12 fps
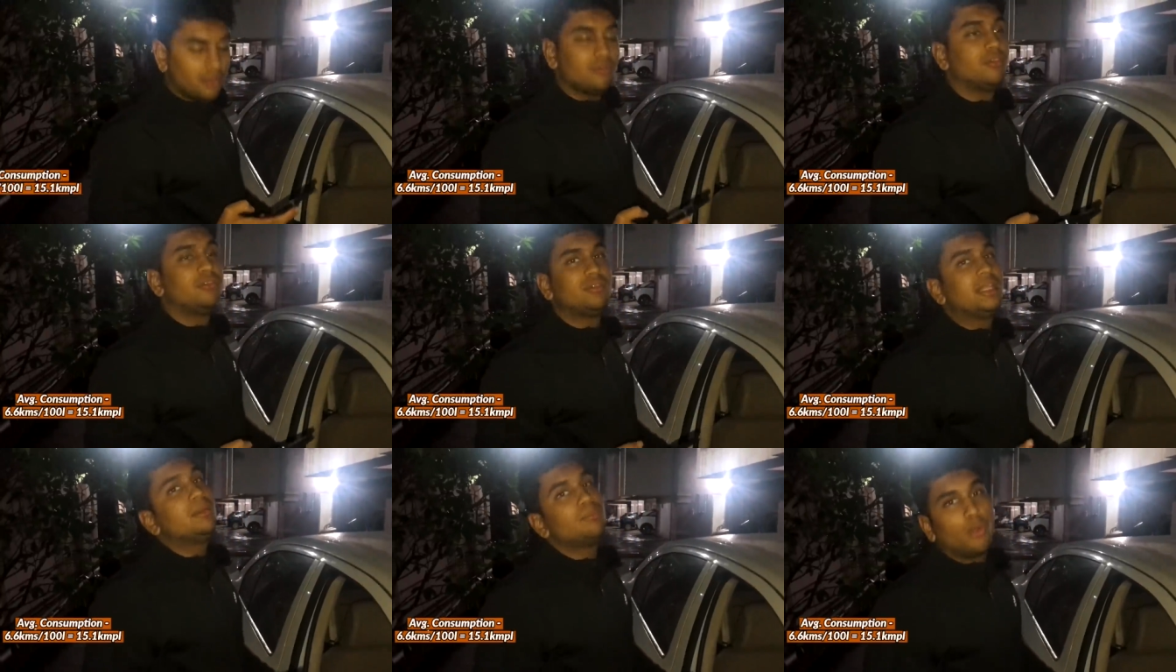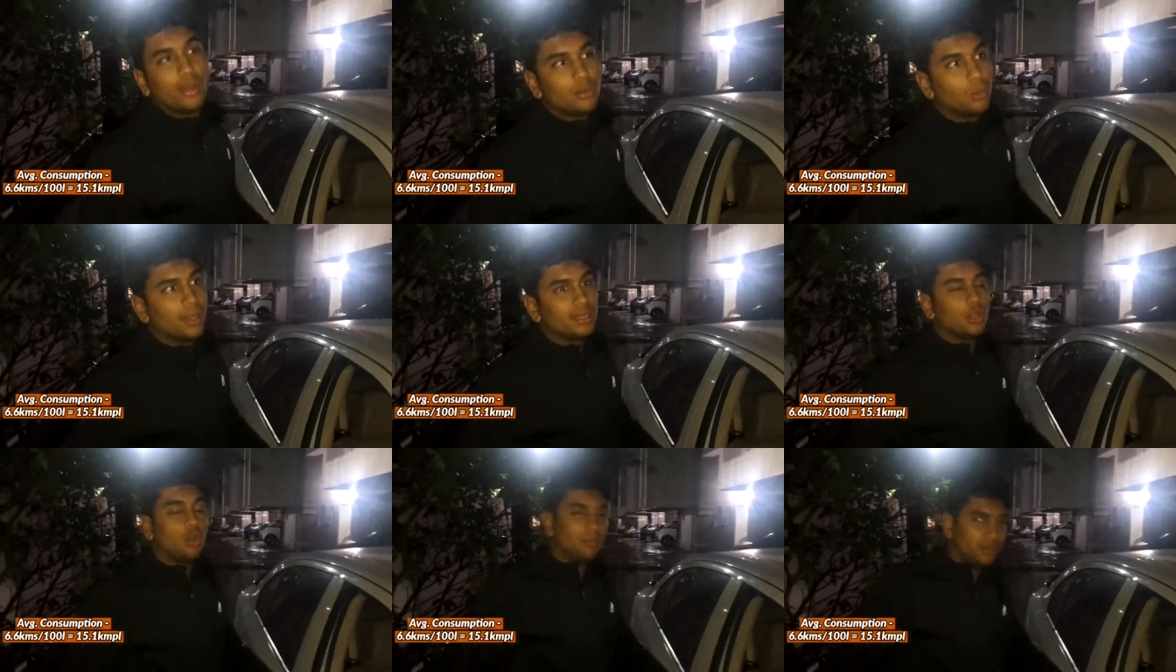fifteen point one
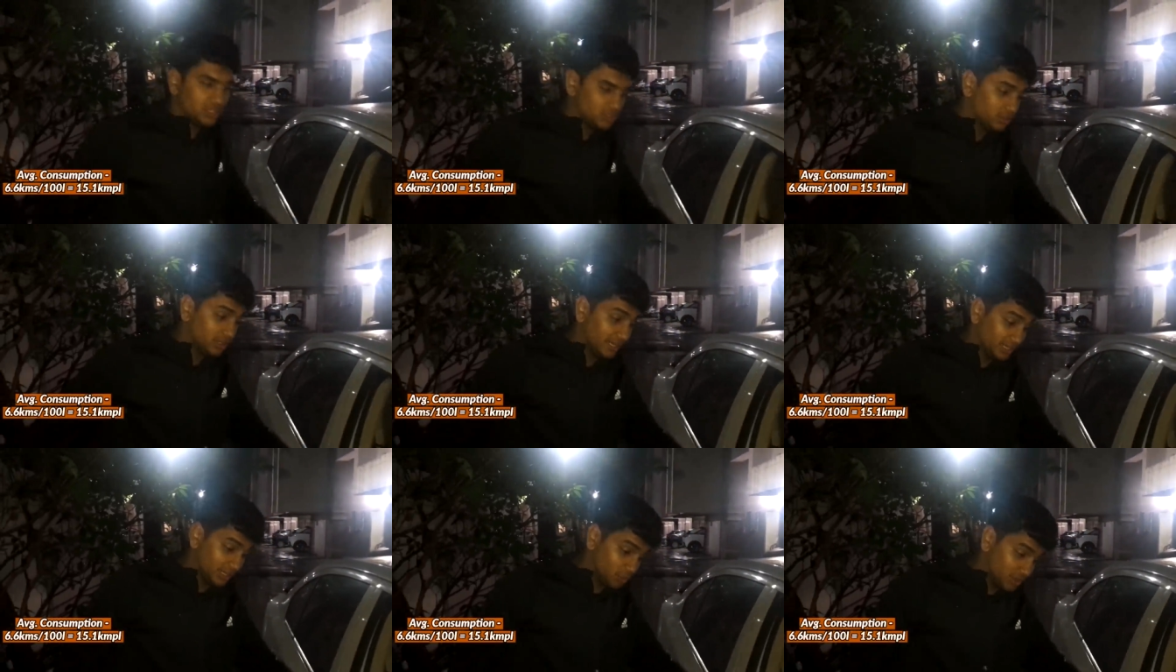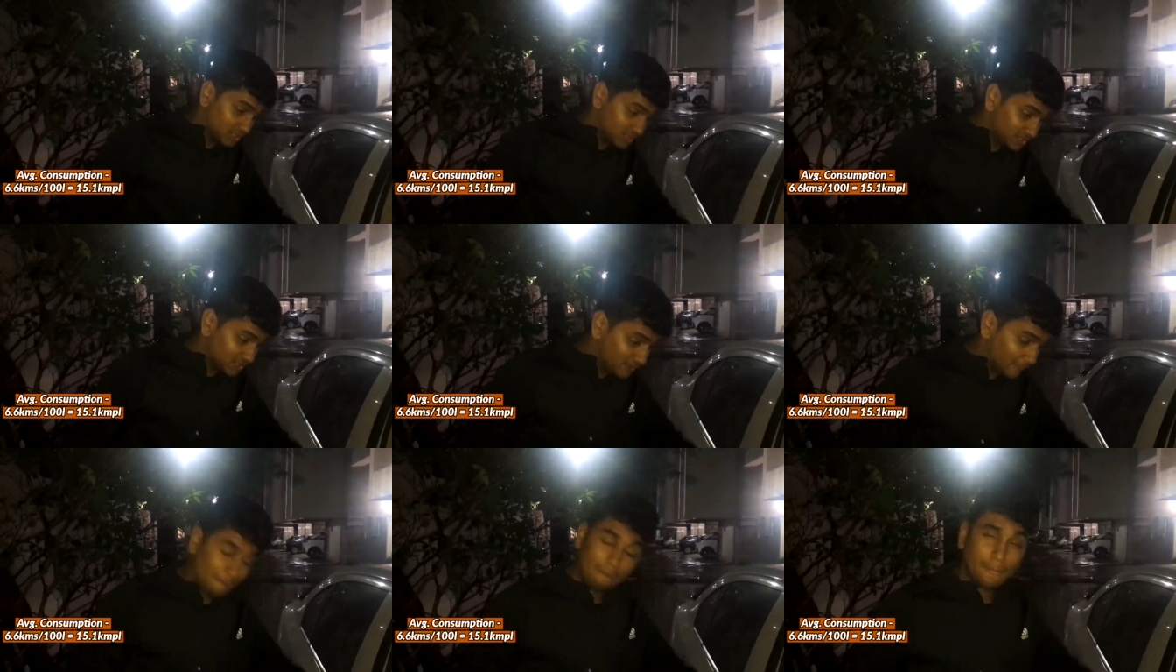kilometers to the liter, which is
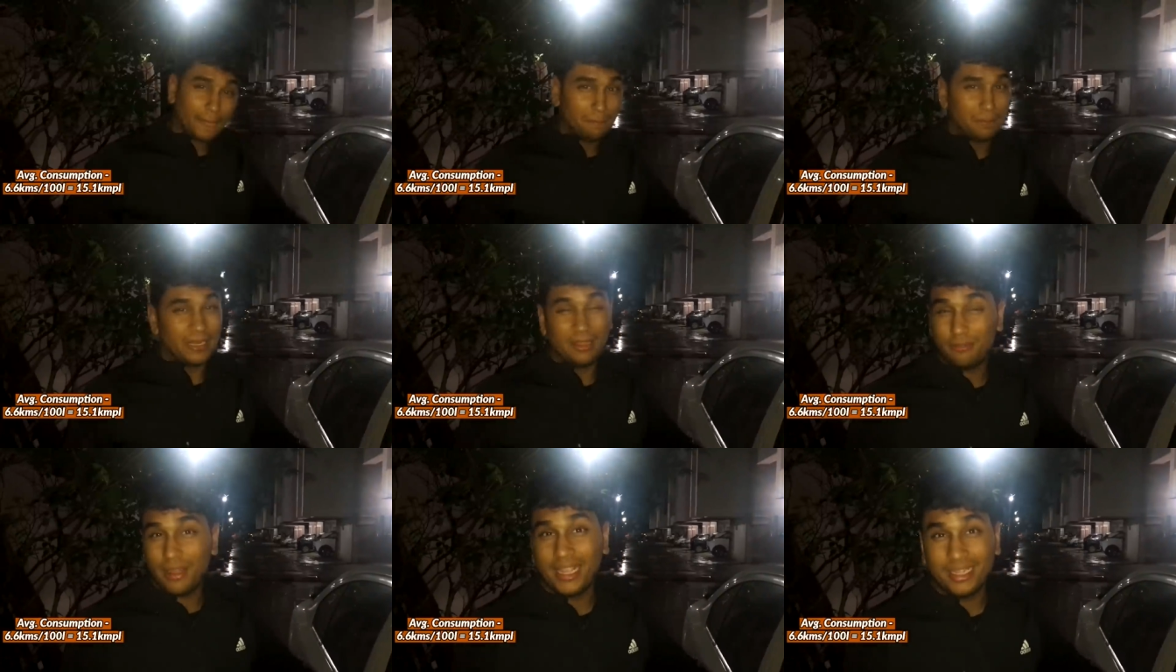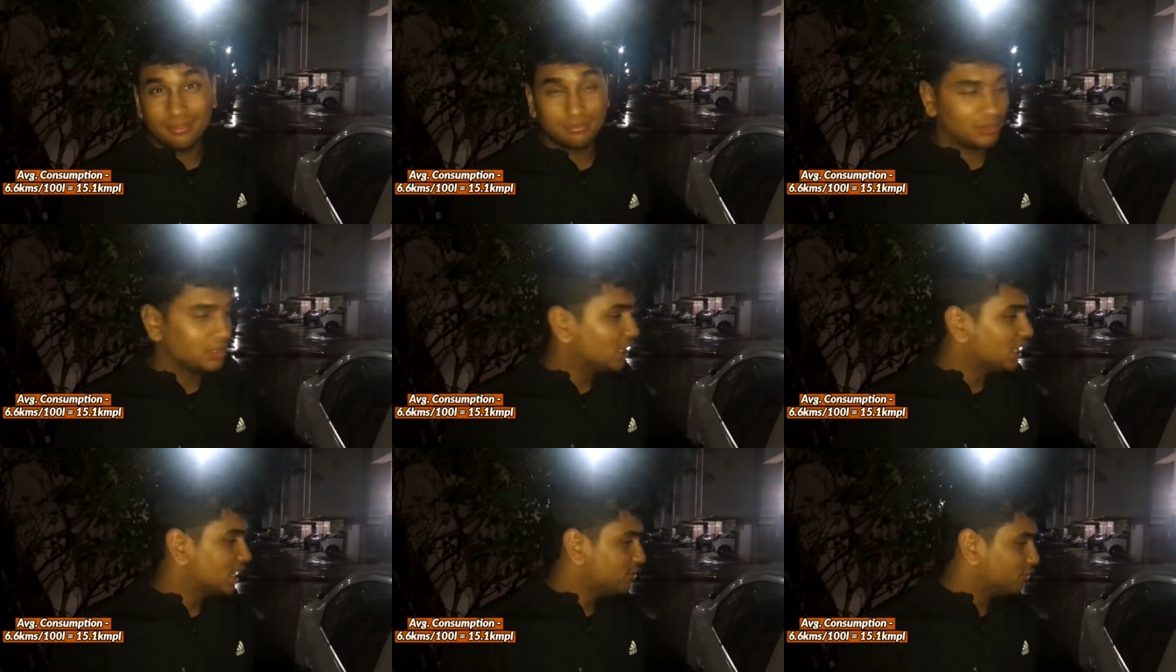pretty fine
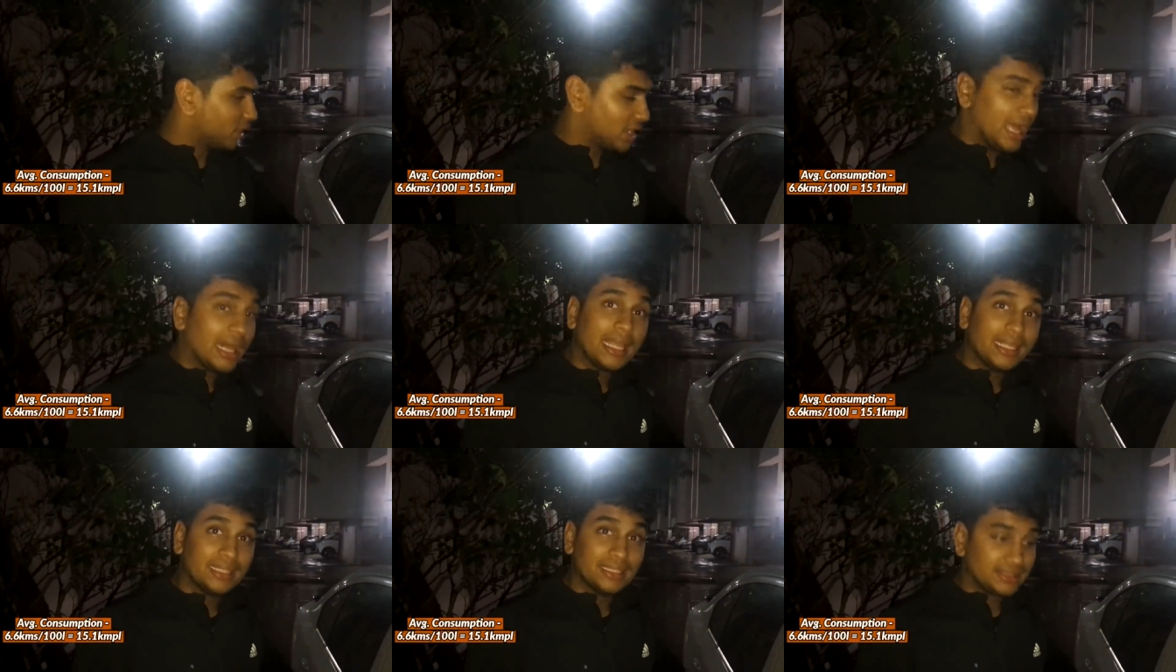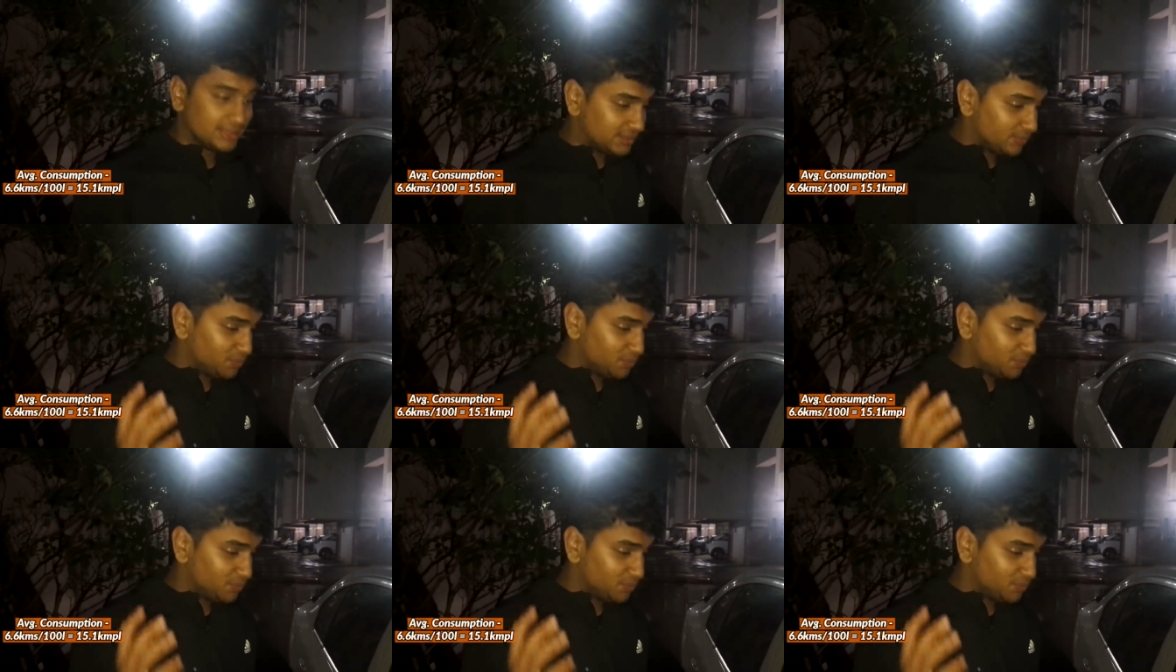for a car like this.